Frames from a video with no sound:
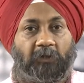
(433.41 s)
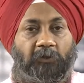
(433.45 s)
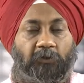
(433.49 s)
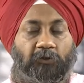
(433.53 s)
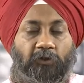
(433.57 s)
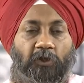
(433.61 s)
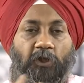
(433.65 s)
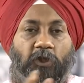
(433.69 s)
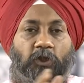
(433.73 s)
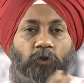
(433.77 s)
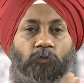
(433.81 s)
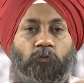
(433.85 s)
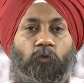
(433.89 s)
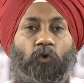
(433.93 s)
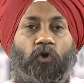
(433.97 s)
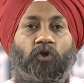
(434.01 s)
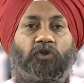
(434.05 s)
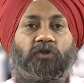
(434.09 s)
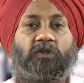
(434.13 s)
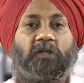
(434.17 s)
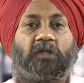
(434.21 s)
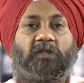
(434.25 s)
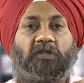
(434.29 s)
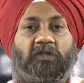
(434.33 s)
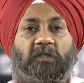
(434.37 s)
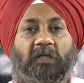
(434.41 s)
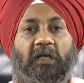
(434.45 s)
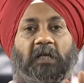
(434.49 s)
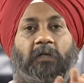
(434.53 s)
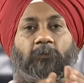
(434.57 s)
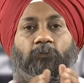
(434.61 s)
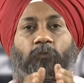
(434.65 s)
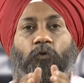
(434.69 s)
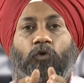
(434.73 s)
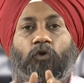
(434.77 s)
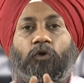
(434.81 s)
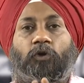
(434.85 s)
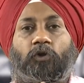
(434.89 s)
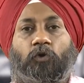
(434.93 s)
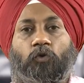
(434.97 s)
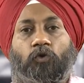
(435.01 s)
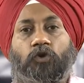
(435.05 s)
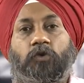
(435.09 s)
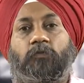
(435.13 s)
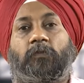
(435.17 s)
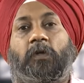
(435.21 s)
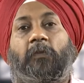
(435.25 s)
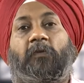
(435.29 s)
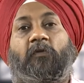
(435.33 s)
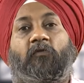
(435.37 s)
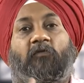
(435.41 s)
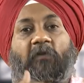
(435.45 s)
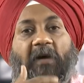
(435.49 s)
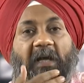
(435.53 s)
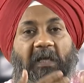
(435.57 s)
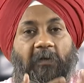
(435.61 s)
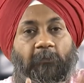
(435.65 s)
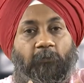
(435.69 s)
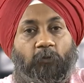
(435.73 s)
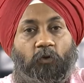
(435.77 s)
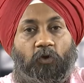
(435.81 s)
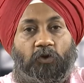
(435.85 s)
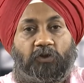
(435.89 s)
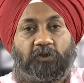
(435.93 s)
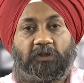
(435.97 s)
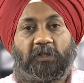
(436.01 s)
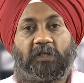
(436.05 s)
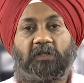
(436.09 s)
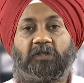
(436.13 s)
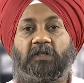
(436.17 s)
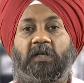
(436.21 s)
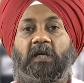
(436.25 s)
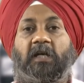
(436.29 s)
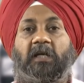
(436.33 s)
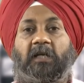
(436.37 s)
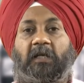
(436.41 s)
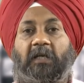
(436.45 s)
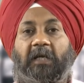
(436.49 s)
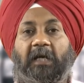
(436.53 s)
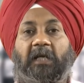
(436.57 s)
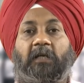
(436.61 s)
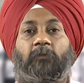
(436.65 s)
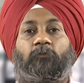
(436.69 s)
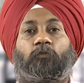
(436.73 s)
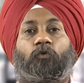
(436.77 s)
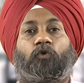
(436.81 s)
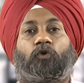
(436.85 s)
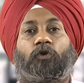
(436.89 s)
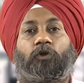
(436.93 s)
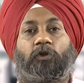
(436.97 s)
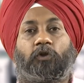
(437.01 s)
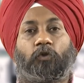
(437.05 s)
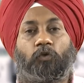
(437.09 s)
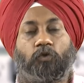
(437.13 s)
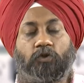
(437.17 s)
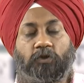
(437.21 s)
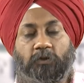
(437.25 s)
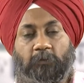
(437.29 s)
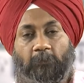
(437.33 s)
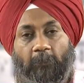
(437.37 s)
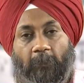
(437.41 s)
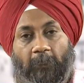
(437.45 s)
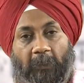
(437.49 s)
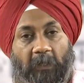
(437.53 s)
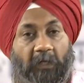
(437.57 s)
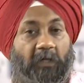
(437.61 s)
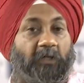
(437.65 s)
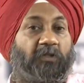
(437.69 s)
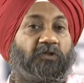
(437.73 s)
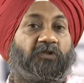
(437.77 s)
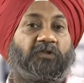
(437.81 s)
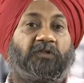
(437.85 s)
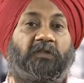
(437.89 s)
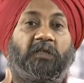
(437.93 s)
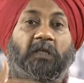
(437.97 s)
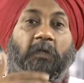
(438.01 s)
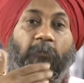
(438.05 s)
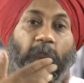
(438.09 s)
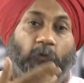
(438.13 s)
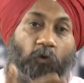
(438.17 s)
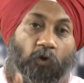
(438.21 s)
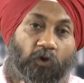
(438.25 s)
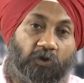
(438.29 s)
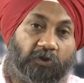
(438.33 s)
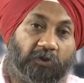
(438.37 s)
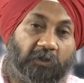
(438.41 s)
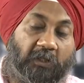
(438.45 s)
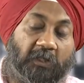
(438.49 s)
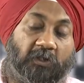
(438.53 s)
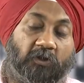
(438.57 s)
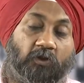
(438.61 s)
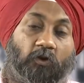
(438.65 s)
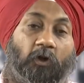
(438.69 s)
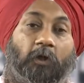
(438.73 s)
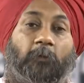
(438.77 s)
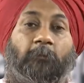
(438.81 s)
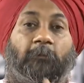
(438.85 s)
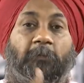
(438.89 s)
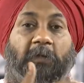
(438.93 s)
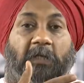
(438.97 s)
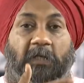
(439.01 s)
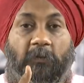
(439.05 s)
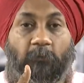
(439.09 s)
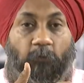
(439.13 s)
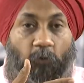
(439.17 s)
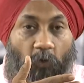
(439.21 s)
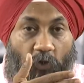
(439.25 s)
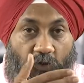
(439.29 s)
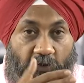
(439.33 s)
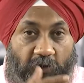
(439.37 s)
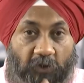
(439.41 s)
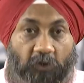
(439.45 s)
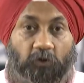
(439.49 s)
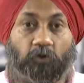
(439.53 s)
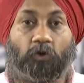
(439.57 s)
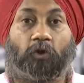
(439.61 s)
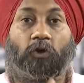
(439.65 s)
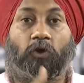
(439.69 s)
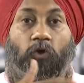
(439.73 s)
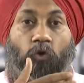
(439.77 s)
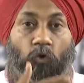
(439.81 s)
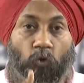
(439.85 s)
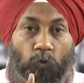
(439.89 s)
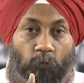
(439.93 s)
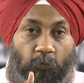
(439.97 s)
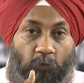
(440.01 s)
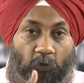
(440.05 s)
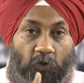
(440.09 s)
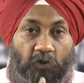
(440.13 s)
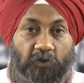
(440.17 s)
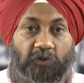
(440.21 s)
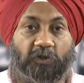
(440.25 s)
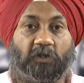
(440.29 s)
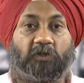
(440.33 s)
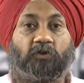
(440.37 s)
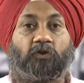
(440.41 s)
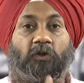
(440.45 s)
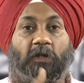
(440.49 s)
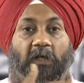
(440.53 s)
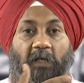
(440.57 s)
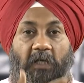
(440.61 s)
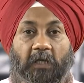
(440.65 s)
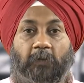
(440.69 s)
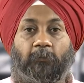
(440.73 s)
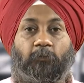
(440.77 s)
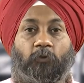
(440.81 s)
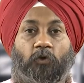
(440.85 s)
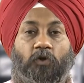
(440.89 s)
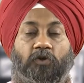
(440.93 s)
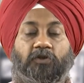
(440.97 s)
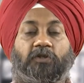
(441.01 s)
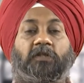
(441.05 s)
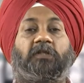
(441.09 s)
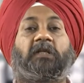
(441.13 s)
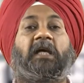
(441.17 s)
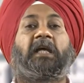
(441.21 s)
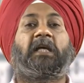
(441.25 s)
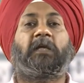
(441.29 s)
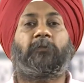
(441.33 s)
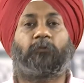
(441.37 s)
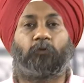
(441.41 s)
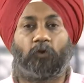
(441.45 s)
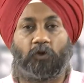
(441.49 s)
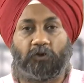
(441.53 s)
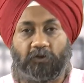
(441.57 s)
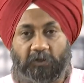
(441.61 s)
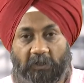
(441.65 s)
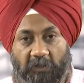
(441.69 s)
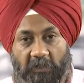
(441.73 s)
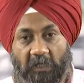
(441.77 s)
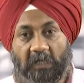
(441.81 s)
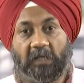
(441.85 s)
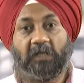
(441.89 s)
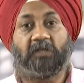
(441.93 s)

This process can produce, maybe Y process can produce a Z process or P process or Q process or A process, any process,